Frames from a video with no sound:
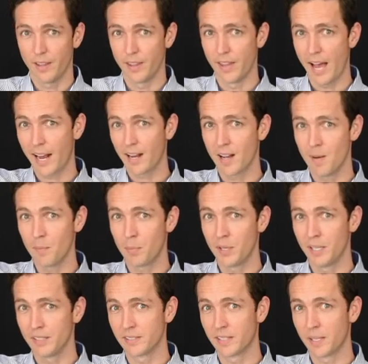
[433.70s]
That
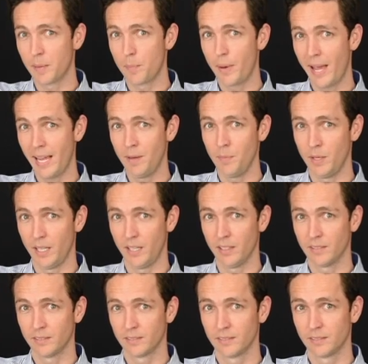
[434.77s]
company is going to pay
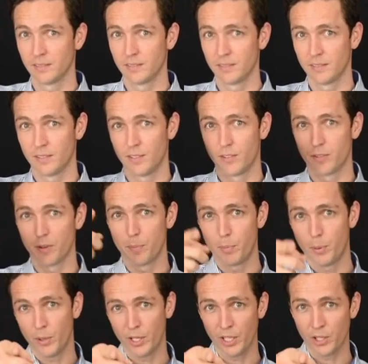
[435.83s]
me for
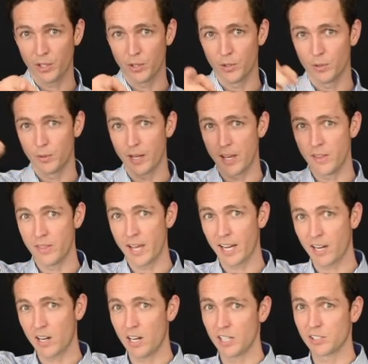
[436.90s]
putting you in
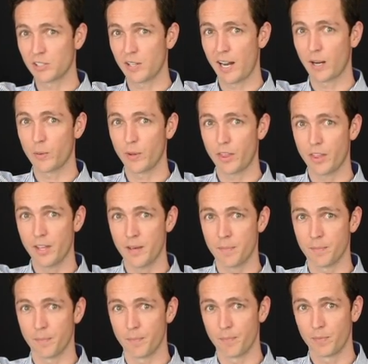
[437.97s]
that contract with
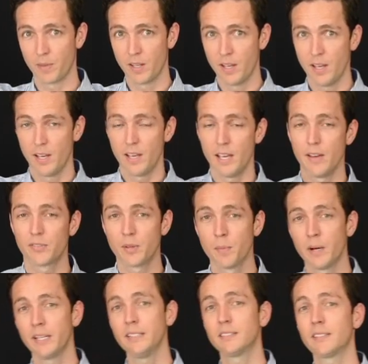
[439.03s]
them. If the
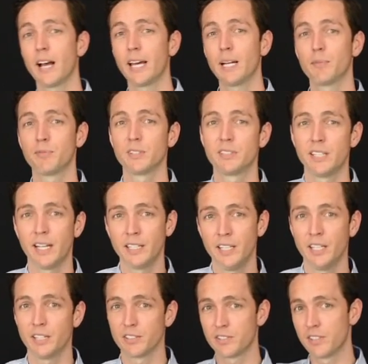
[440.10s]
money's tied up for 10
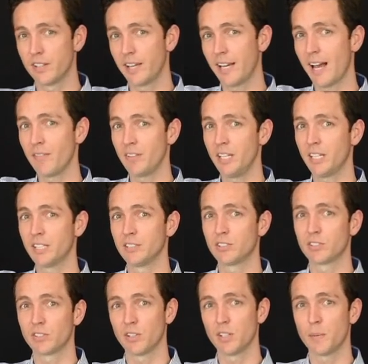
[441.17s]
years, do they have any
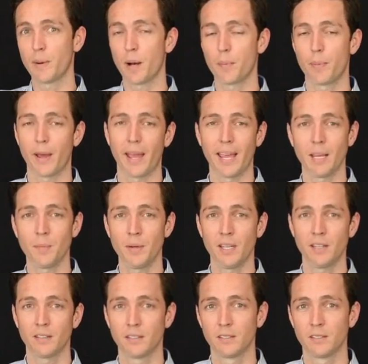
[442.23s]
concern about paying me?